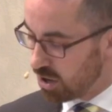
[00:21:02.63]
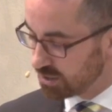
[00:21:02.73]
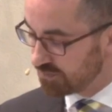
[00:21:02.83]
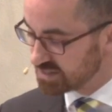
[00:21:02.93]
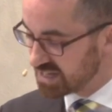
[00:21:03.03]

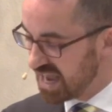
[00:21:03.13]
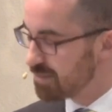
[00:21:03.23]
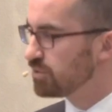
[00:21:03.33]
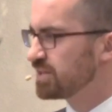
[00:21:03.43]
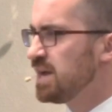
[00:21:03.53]
of his
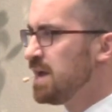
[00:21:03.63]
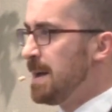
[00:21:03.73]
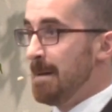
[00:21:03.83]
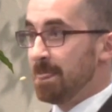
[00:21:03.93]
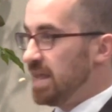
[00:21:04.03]
camels.
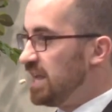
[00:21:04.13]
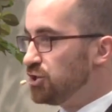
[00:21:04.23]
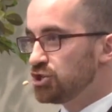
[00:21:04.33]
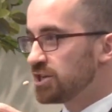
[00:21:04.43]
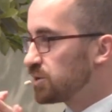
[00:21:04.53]
In
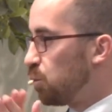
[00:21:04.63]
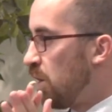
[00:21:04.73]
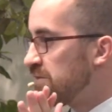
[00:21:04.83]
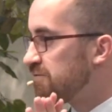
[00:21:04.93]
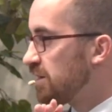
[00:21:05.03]
just
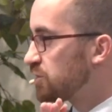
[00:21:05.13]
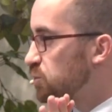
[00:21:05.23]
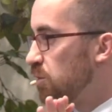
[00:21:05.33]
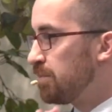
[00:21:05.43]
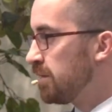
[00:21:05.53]
one fell
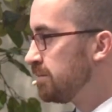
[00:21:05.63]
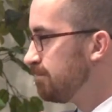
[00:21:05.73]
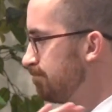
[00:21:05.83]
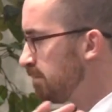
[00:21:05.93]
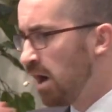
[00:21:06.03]
swoop,
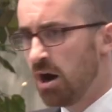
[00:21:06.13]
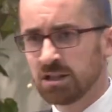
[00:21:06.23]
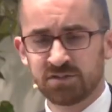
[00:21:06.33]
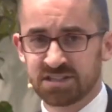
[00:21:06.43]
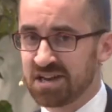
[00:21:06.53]
all
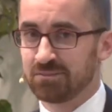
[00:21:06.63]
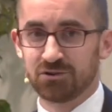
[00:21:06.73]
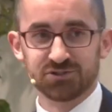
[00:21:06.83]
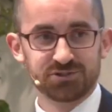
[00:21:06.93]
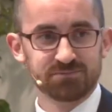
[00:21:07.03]
of his
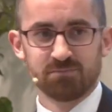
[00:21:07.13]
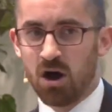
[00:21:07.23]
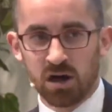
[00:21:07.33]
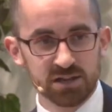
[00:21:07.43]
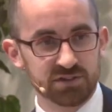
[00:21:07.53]
animals,
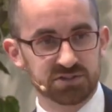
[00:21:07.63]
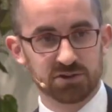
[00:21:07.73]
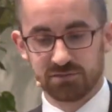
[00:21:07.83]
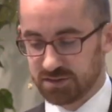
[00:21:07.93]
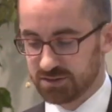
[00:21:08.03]
all of his
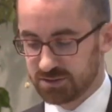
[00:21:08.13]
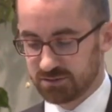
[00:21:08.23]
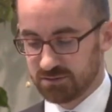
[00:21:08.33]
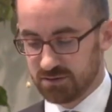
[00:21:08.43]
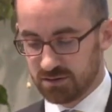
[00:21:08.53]
servants
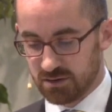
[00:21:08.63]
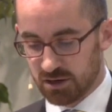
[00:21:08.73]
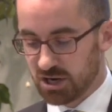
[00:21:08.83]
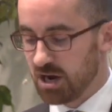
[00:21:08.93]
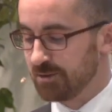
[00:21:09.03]
are
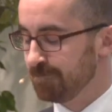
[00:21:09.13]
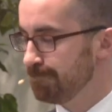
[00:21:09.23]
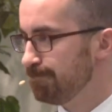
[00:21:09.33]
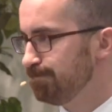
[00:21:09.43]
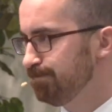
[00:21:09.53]
gone.
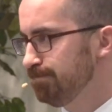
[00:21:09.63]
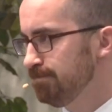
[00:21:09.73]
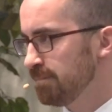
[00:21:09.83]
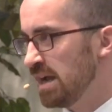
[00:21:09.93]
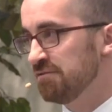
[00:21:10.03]

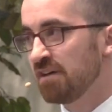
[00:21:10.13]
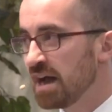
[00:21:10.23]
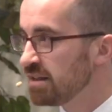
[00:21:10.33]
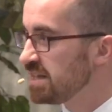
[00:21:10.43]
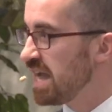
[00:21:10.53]
And
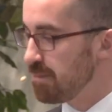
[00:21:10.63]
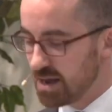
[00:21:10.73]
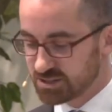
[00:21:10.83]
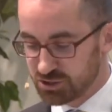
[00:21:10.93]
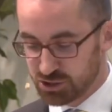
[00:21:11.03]
finally, a
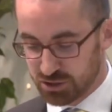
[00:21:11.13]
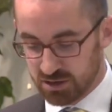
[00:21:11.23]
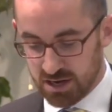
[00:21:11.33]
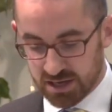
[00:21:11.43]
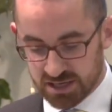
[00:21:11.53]
messenger
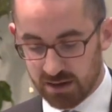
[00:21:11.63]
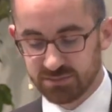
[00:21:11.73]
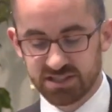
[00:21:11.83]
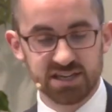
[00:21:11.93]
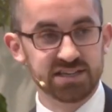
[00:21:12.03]

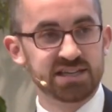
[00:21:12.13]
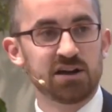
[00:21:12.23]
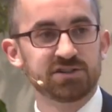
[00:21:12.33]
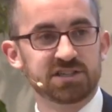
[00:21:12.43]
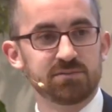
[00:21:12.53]
comes in and
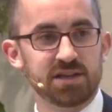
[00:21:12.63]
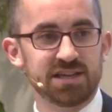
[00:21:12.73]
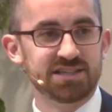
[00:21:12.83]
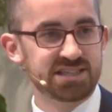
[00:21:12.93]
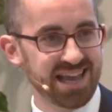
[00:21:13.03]
tells him that
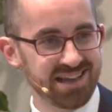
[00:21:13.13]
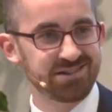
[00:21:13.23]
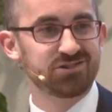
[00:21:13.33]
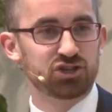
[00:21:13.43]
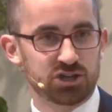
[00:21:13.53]
his
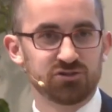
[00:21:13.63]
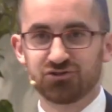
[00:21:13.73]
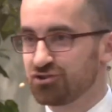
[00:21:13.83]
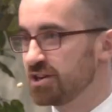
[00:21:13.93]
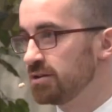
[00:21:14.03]
10
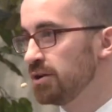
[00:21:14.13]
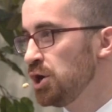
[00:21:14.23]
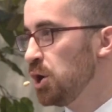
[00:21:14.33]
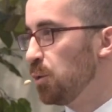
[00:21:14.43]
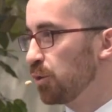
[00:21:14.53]
children
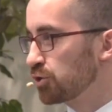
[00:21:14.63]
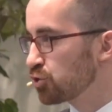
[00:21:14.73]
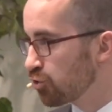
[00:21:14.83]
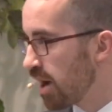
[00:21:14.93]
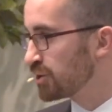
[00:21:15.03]
were
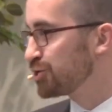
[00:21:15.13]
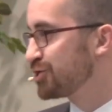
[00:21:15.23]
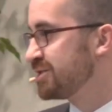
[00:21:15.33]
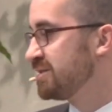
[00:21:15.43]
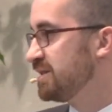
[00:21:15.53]

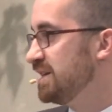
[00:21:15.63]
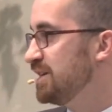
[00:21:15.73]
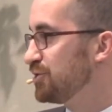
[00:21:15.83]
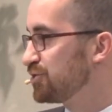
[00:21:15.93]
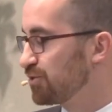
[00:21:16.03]
crushed in
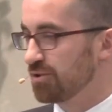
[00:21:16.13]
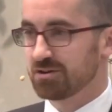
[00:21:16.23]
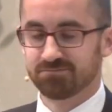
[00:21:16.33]
a storm.